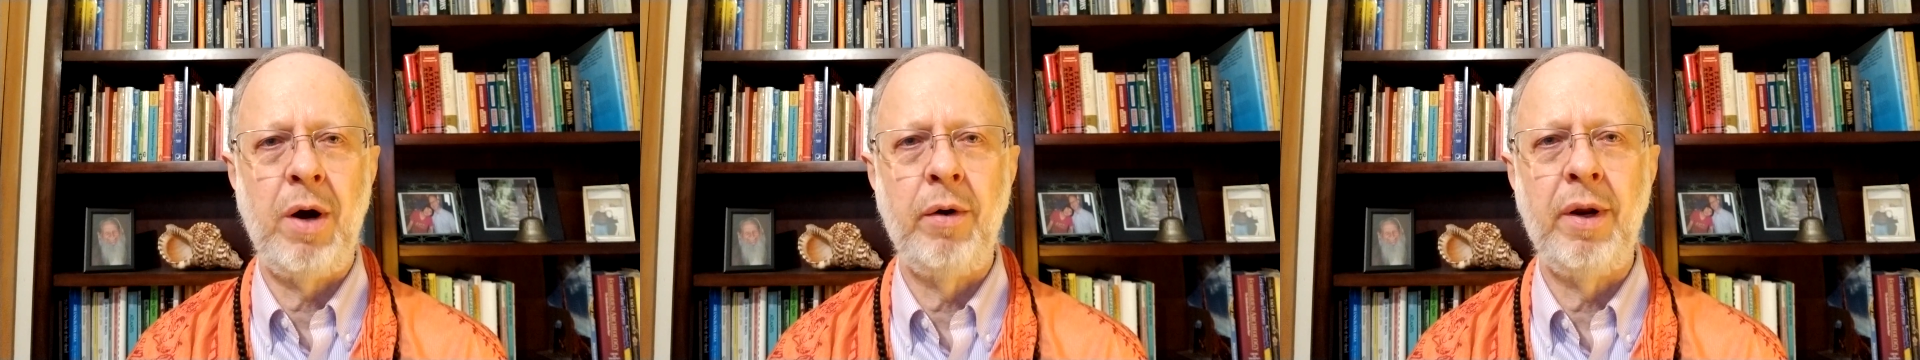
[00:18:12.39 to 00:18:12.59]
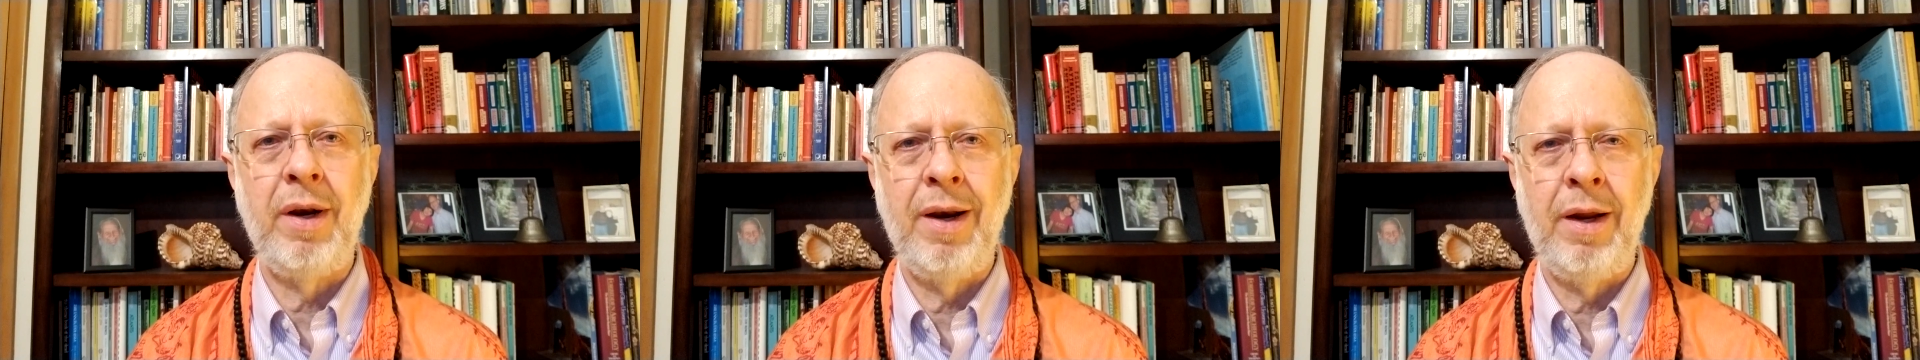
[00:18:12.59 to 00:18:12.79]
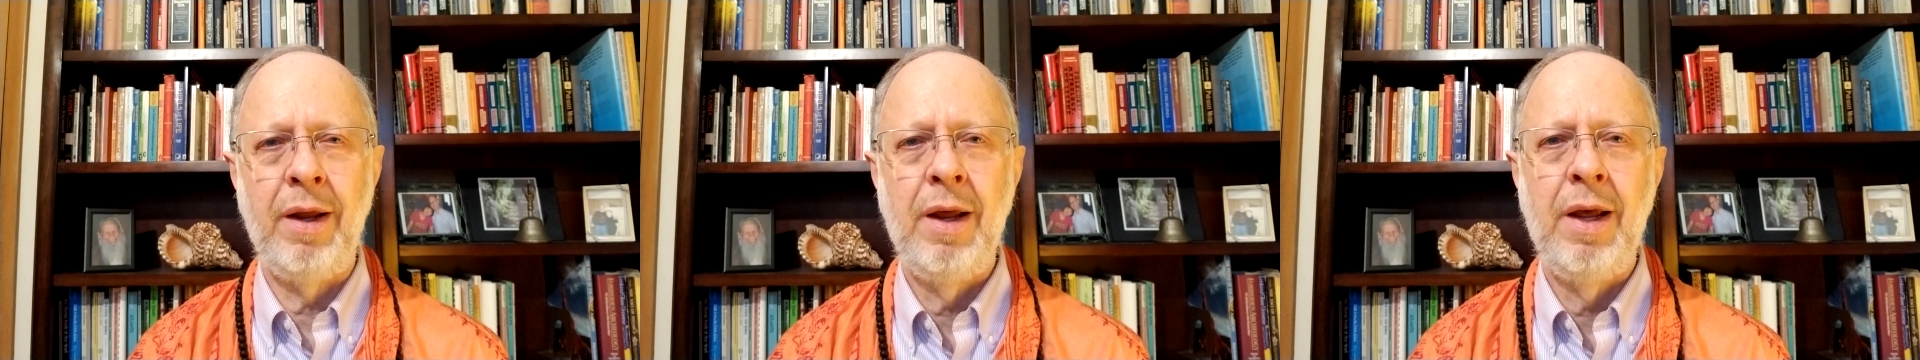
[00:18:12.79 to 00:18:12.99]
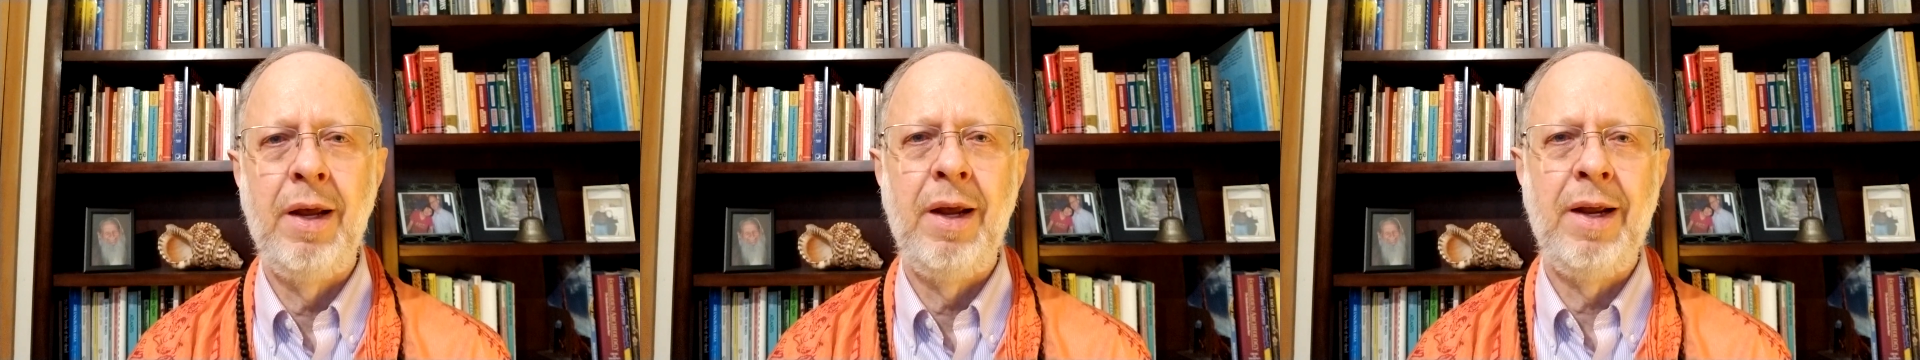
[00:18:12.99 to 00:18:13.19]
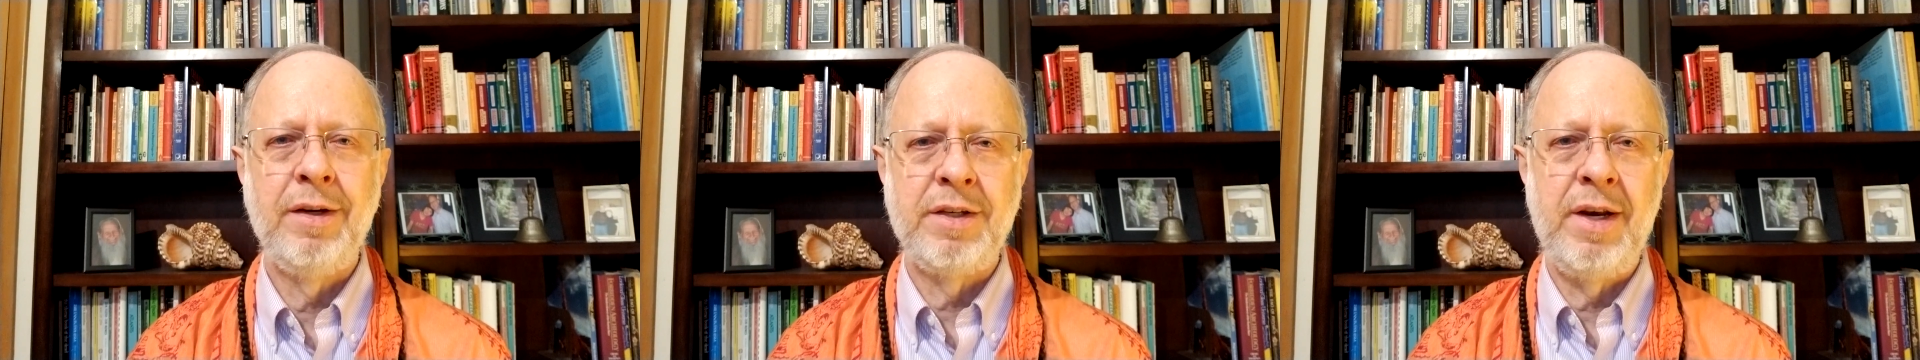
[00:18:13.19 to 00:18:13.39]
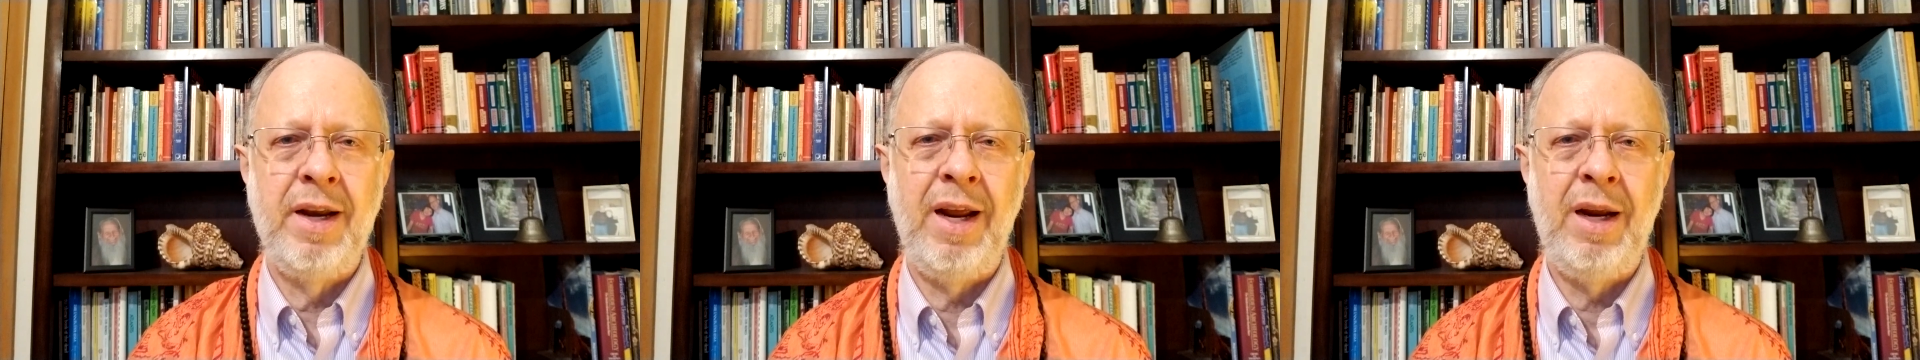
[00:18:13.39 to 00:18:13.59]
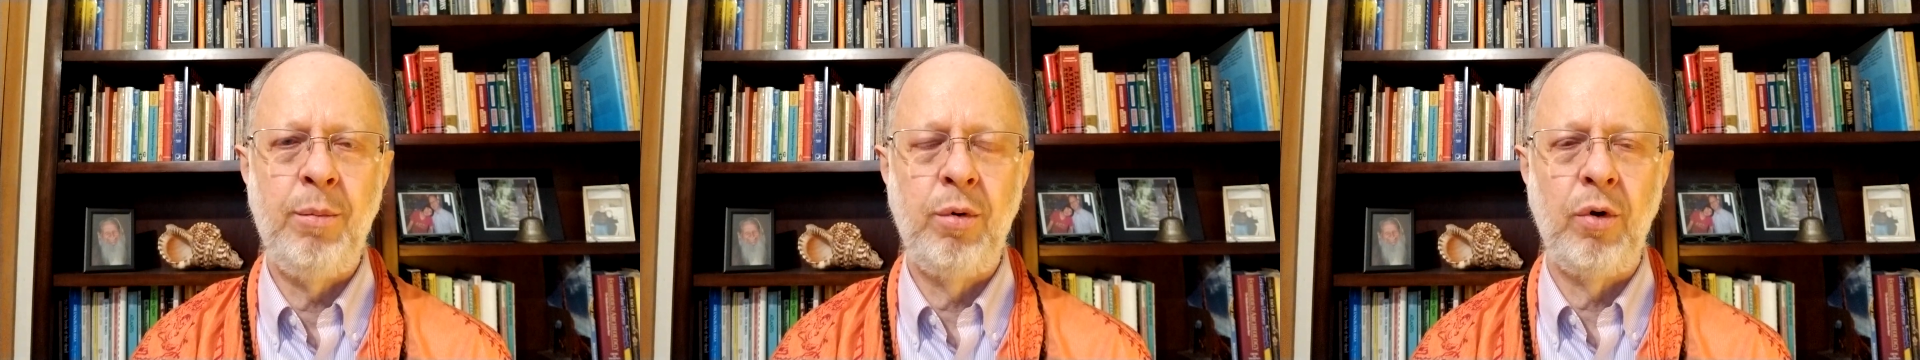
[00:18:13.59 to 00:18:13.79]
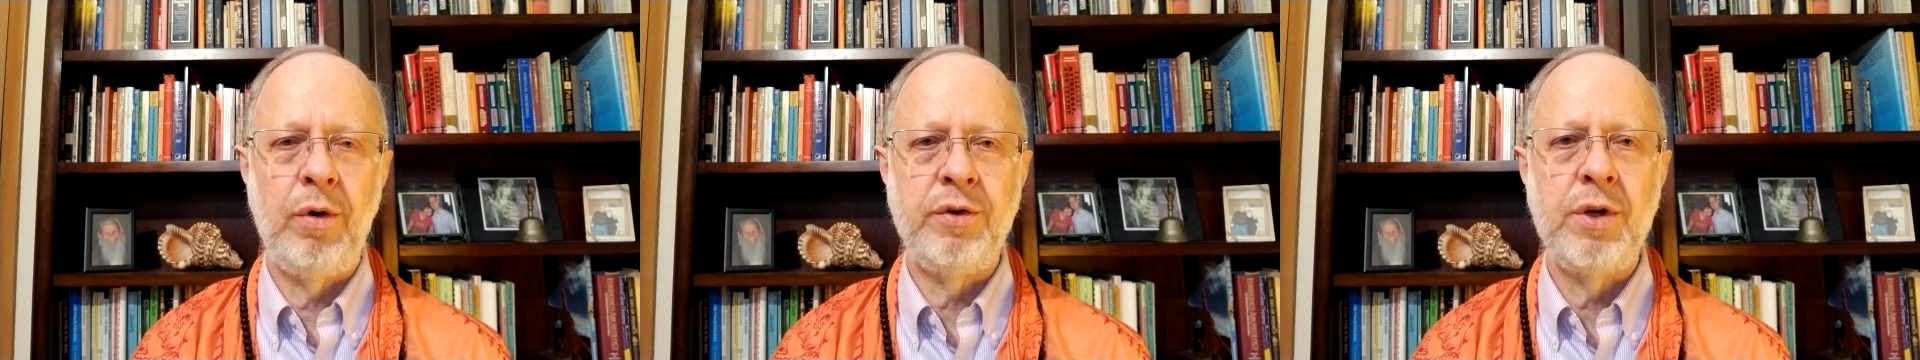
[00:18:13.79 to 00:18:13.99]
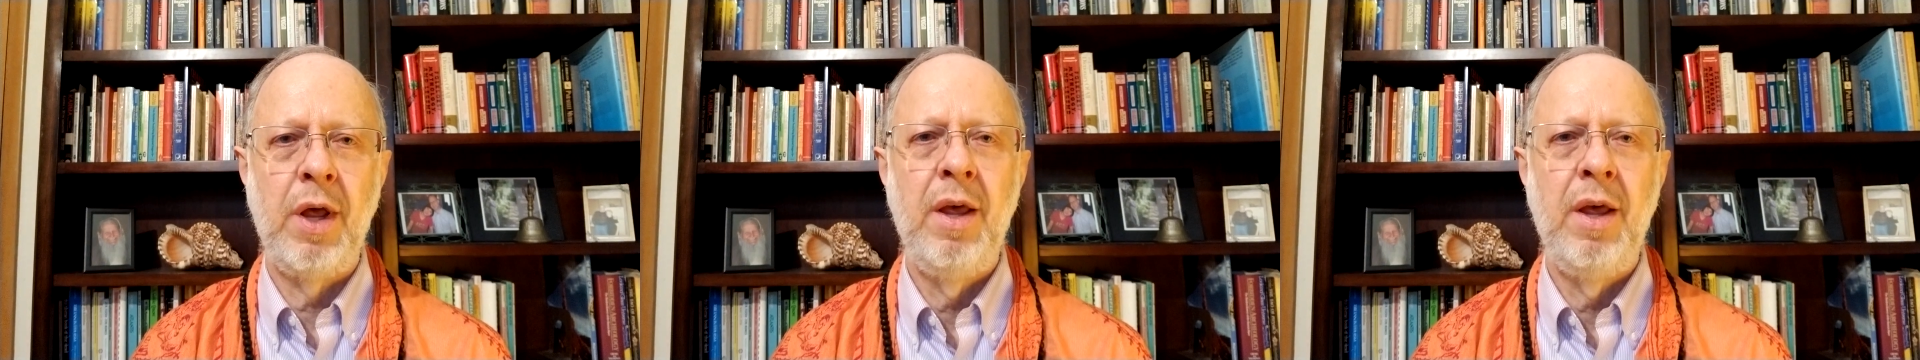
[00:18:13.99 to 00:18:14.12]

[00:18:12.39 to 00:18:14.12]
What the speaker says: it as neighbors,